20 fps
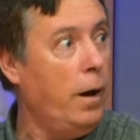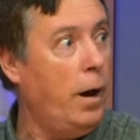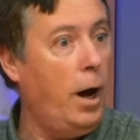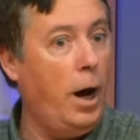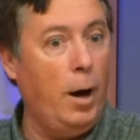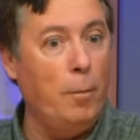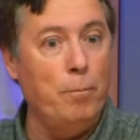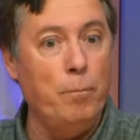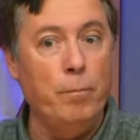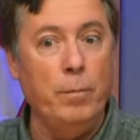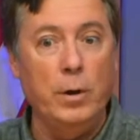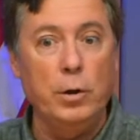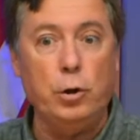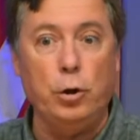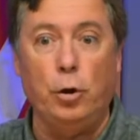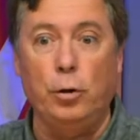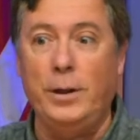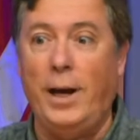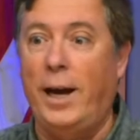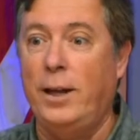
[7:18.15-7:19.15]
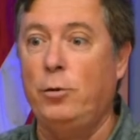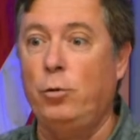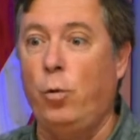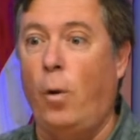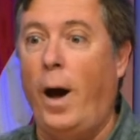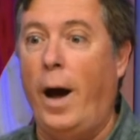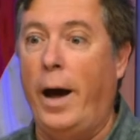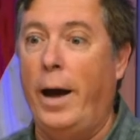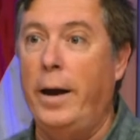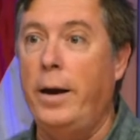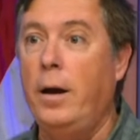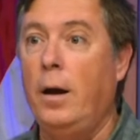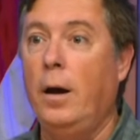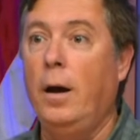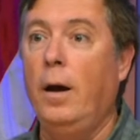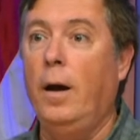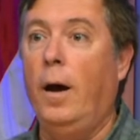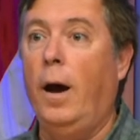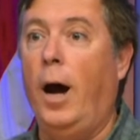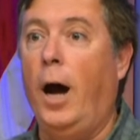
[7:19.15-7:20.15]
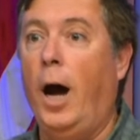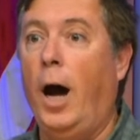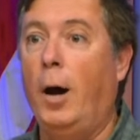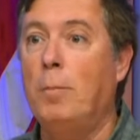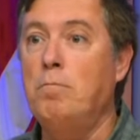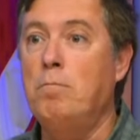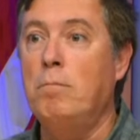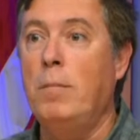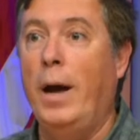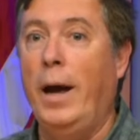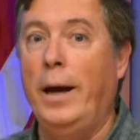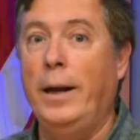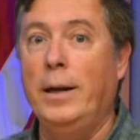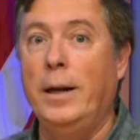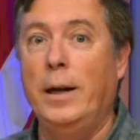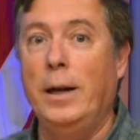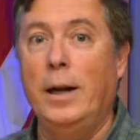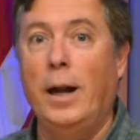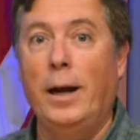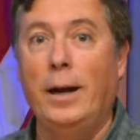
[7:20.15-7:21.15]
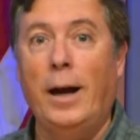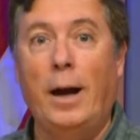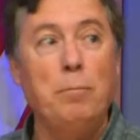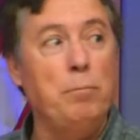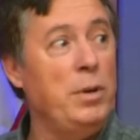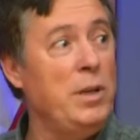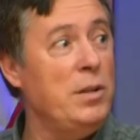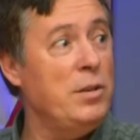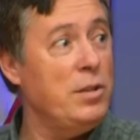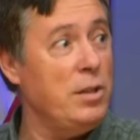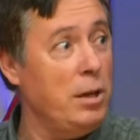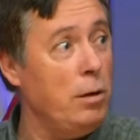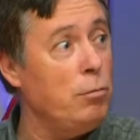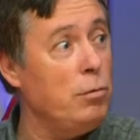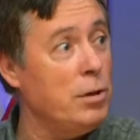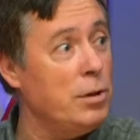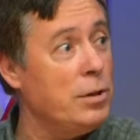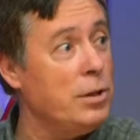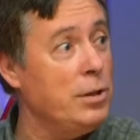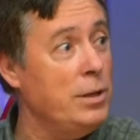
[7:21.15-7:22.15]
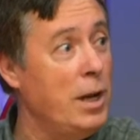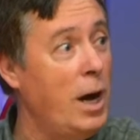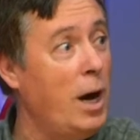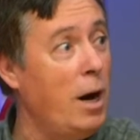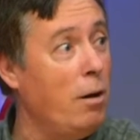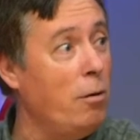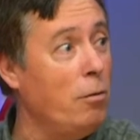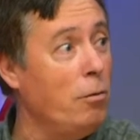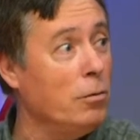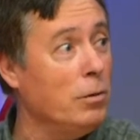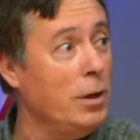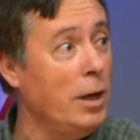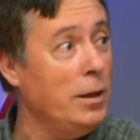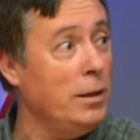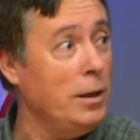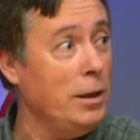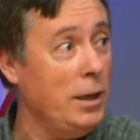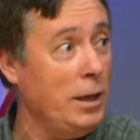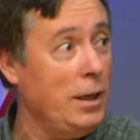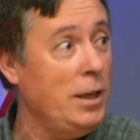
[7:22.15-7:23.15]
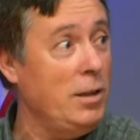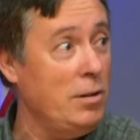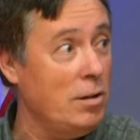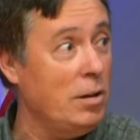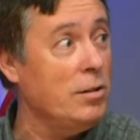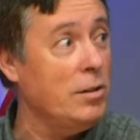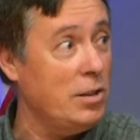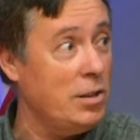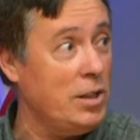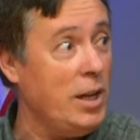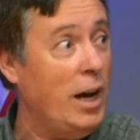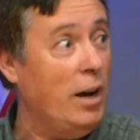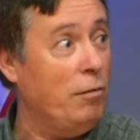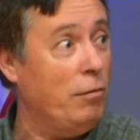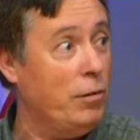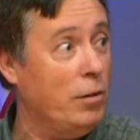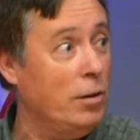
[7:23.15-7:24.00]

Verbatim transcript: Um, so that's why. Um, and I'm being serious now that he's understaffed.